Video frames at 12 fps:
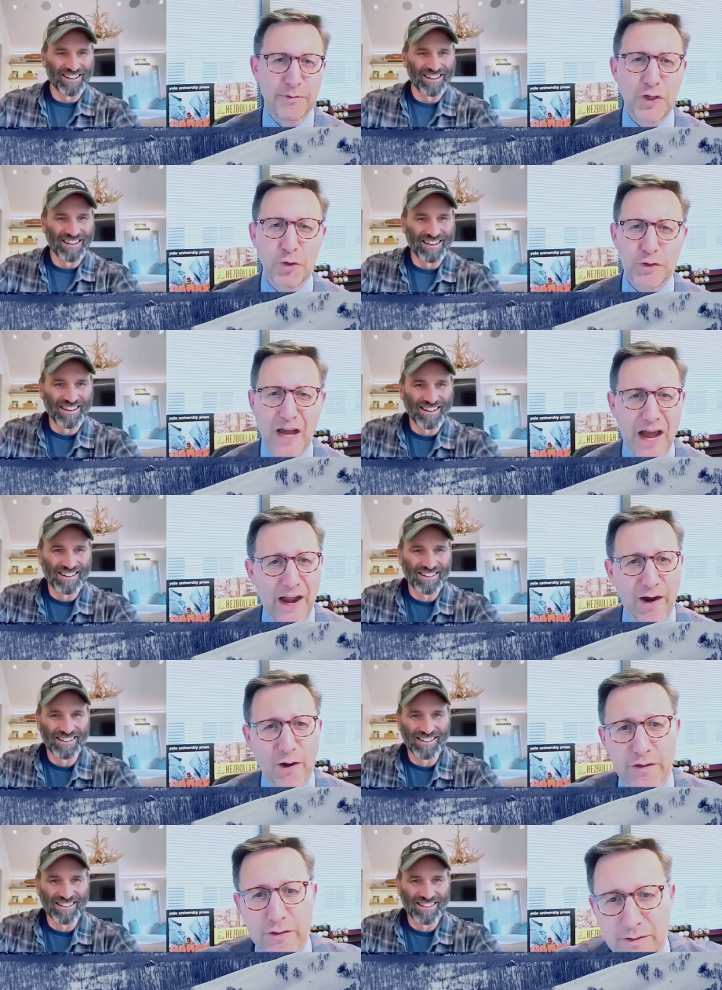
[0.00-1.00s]
Speaker 1: I'm so
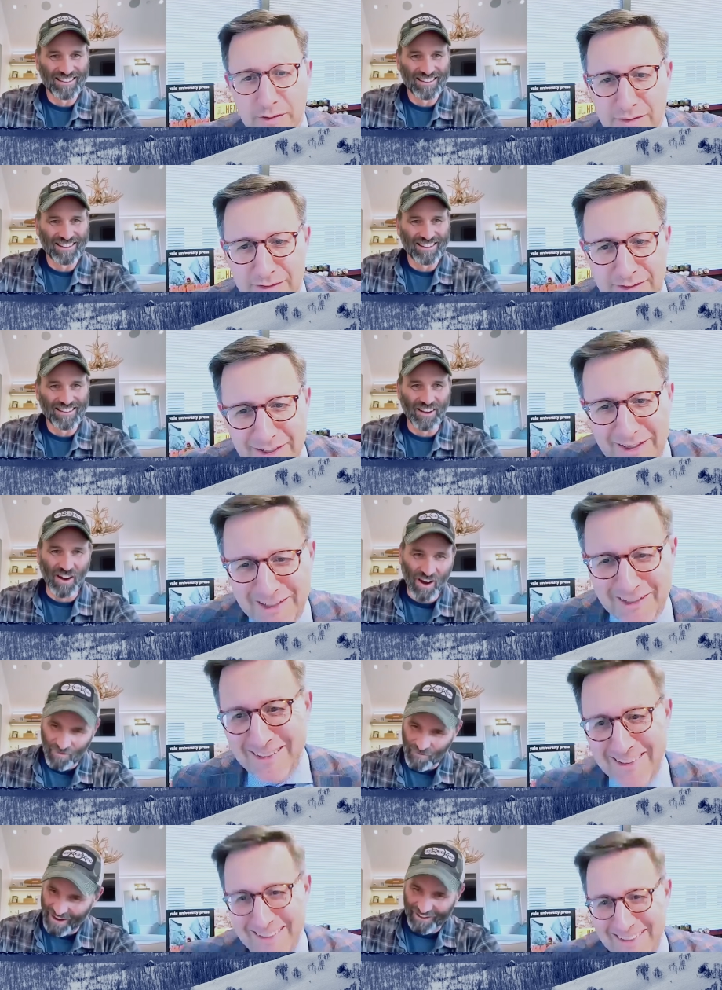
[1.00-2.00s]
tired.
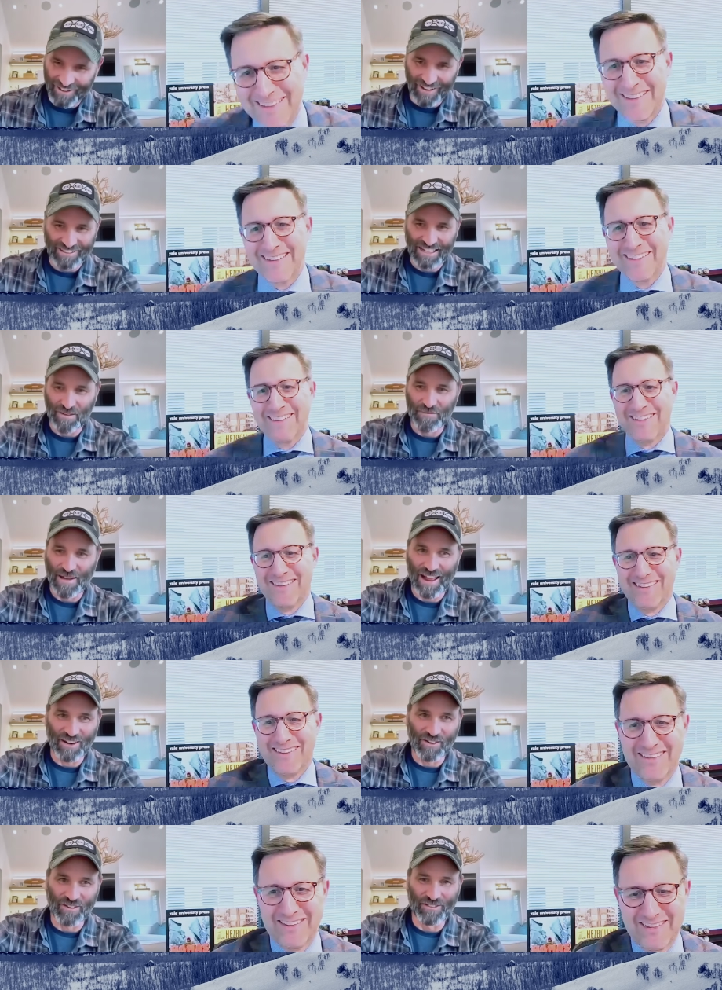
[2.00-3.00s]
Oh my goodness, I bet
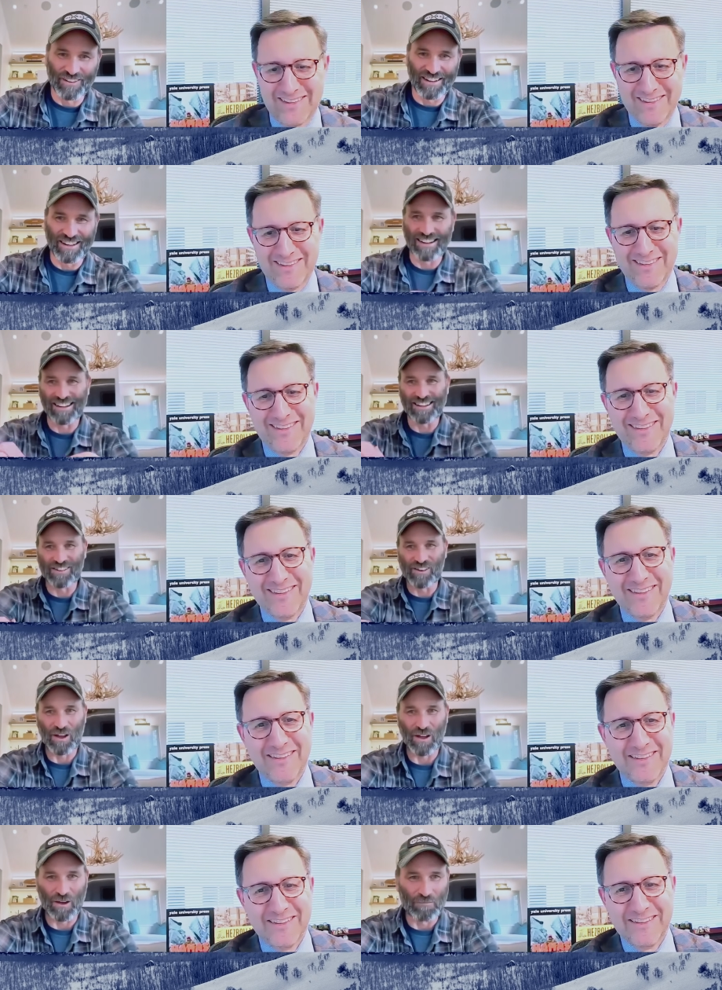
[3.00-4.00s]
you've uh, you're
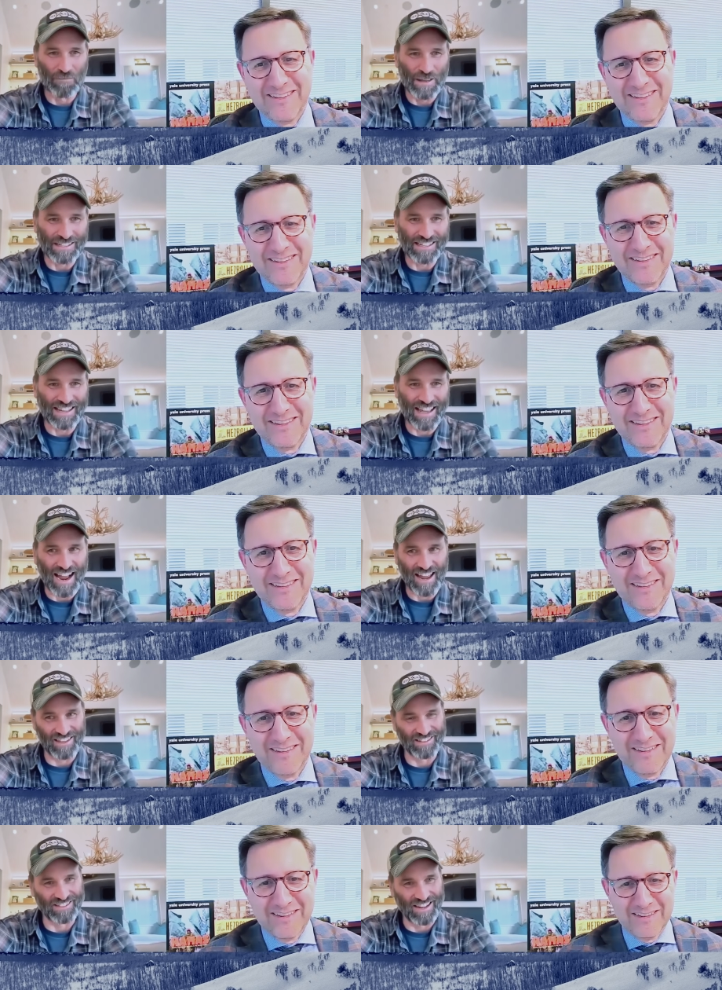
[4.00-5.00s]
a, a busy guy
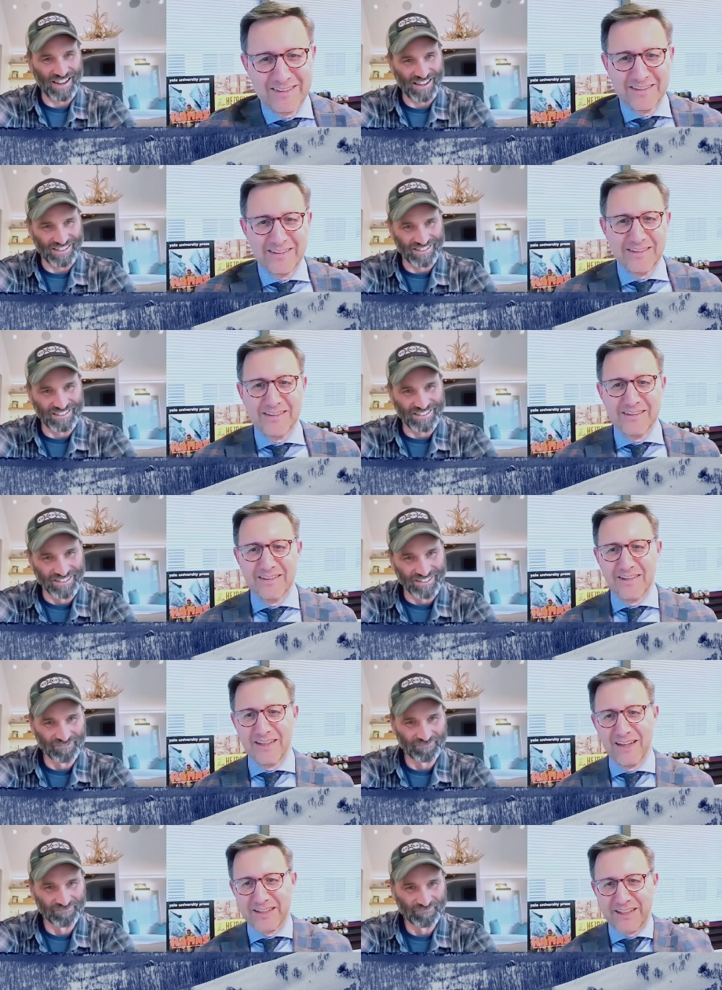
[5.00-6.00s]
these days.
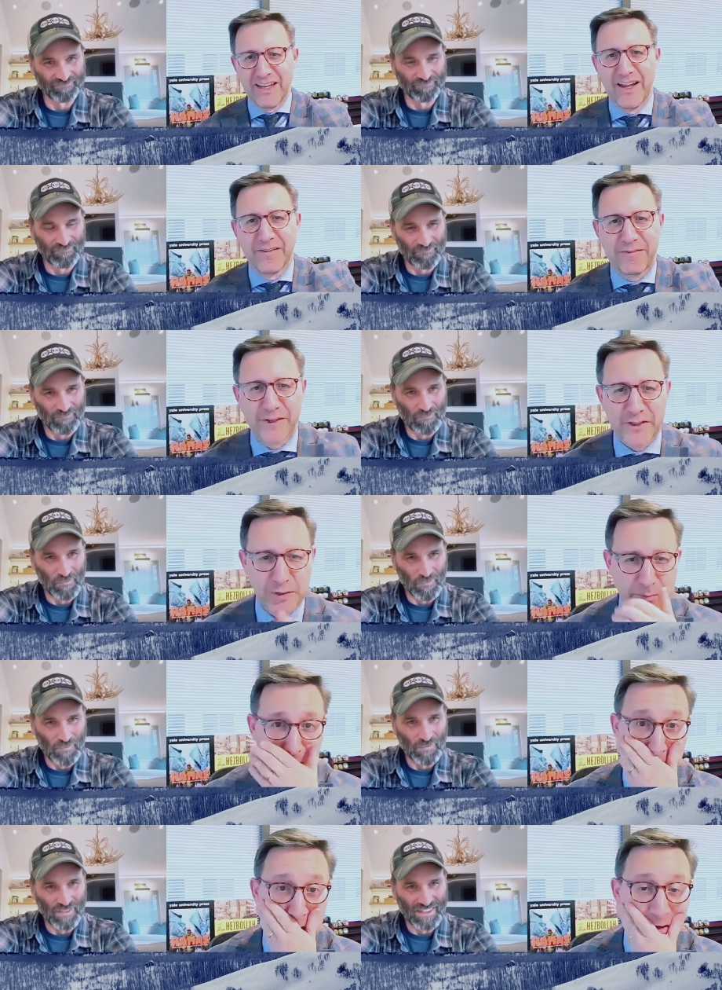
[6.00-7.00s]
I
Speaker 2: like
Speaker 1: that light
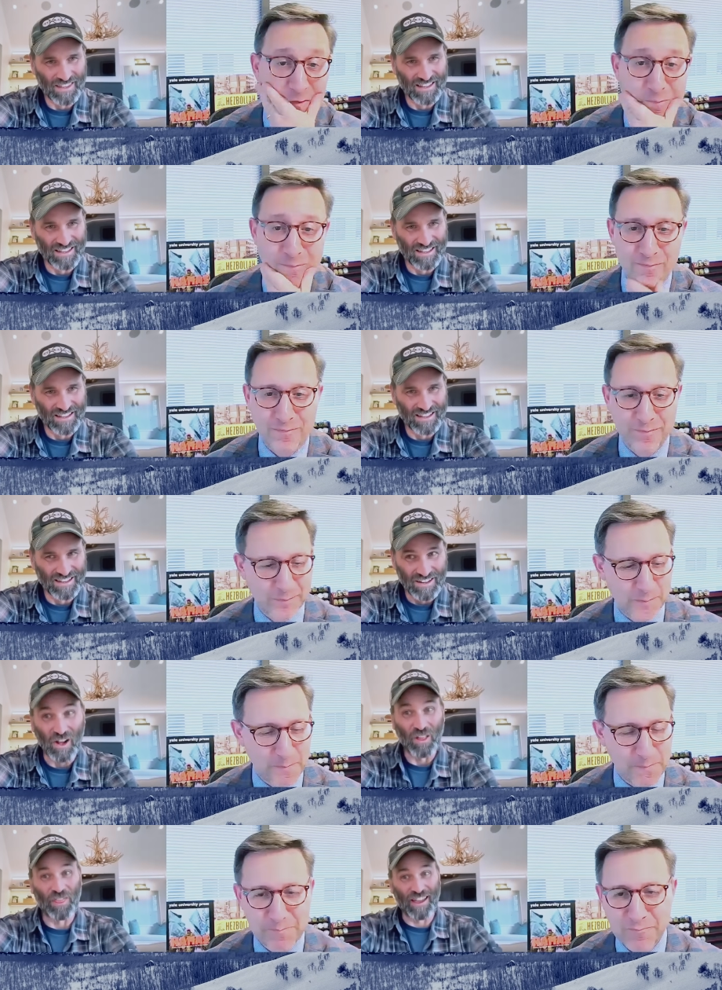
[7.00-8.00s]
Speaker 2: fixture
Speaker 1: behind you.
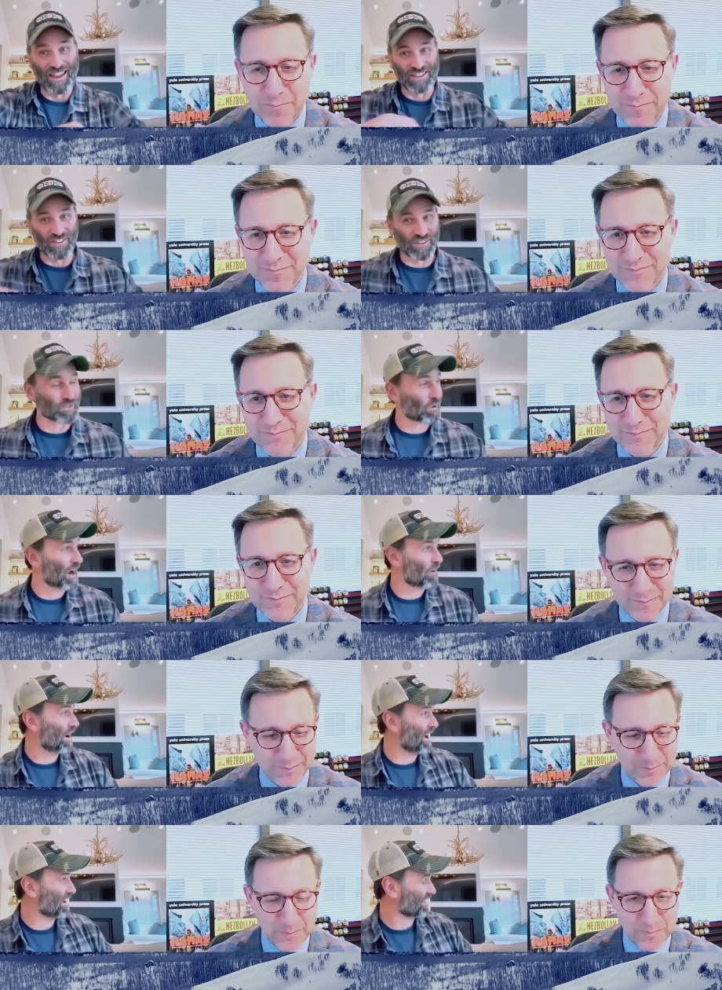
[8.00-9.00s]
Oh, thank you. This is where I
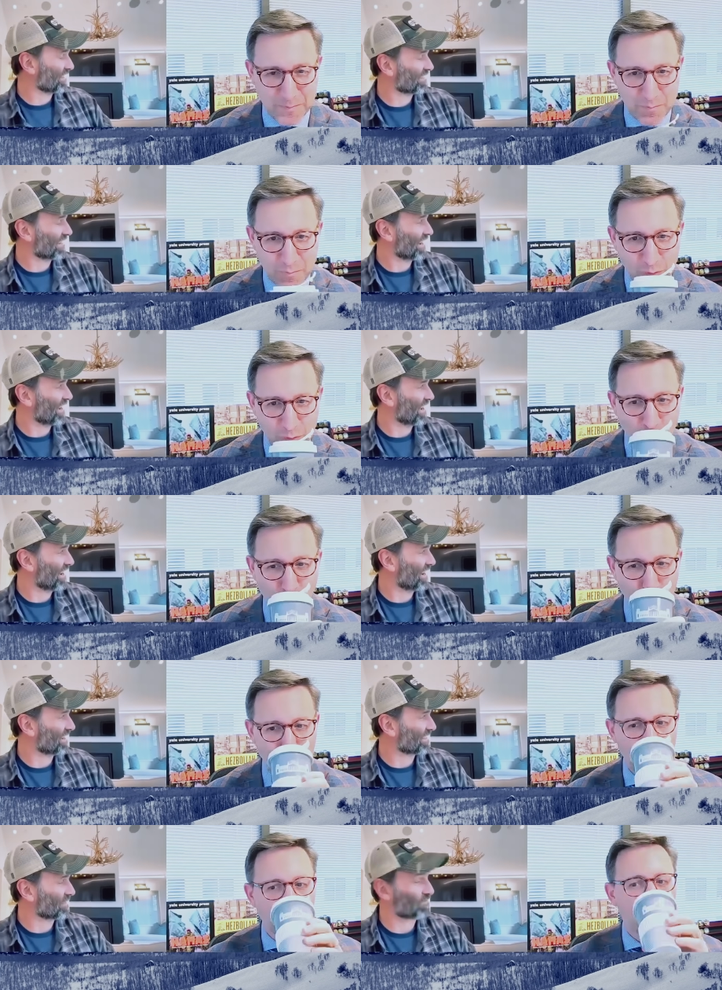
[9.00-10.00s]
write. It's a uh, it's a